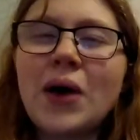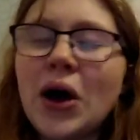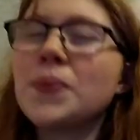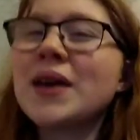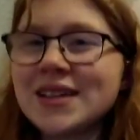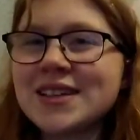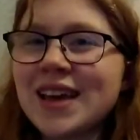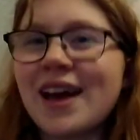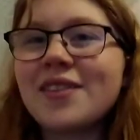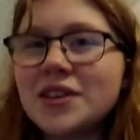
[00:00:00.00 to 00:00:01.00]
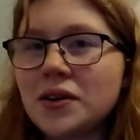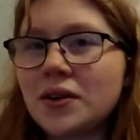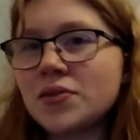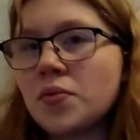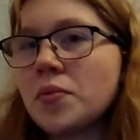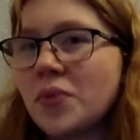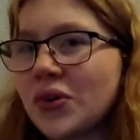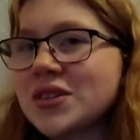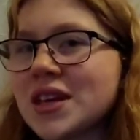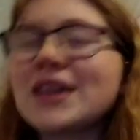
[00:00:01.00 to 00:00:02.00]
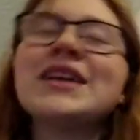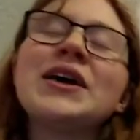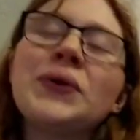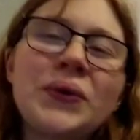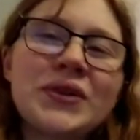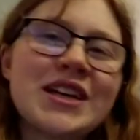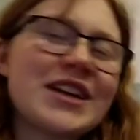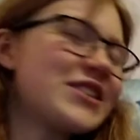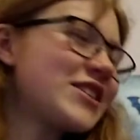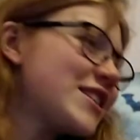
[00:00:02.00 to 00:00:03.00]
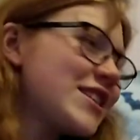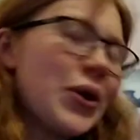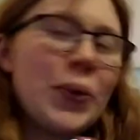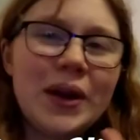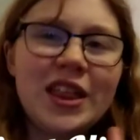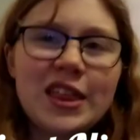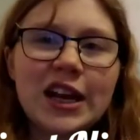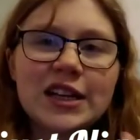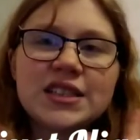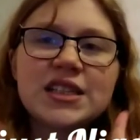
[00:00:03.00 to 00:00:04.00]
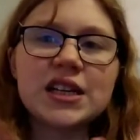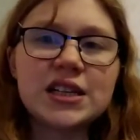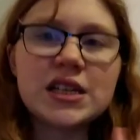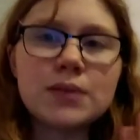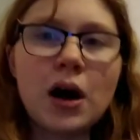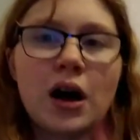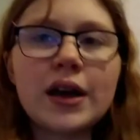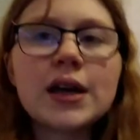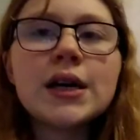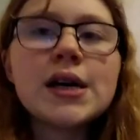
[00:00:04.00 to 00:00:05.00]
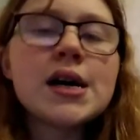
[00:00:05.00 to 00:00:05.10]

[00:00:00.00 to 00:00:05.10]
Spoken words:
I'm hoping to get the Douglas Wimmer box set one day, and just too many things that I need to buy.